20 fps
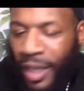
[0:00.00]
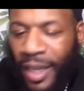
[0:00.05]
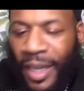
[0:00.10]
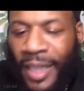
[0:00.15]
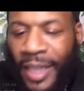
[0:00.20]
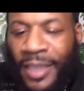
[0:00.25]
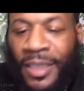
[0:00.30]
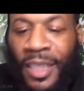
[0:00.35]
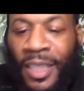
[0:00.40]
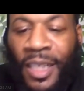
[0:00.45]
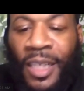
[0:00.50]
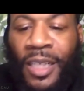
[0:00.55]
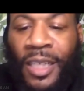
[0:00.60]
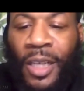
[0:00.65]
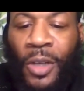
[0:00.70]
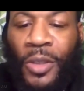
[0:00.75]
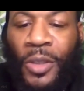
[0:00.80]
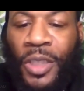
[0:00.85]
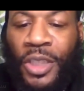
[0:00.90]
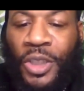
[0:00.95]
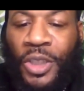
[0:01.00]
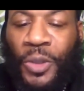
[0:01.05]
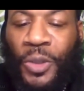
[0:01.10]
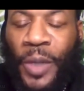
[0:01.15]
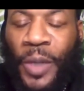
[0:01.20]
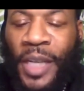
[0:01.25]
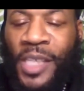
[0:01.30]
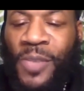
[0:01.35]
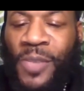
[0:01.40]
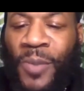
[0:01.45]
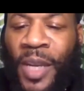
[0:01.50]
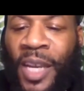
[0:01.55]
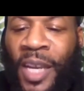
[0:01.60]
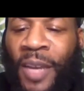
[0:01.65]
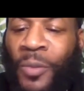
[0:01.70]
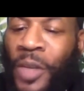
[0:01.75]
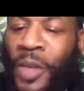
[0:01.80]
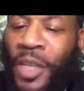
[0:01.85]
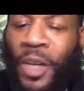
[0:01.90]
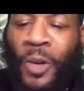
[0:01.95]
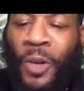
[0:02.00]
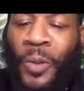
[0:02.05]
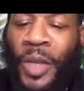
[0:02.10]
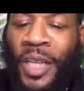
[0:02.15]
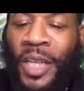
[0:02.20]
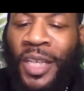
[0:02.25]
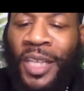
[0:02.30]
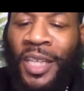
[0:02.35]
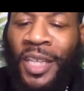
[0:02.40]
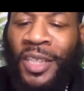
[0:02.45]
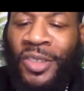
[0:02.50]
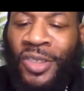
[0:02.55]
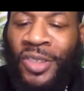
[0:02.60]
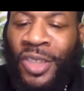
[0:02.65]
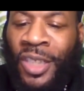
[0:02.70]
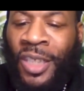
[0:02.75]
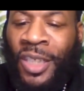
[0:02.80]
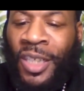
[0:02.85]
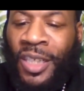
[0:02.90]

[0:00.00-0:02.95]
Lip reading: Hey, Doug, go and get your rest, man. We know what it is, Doug.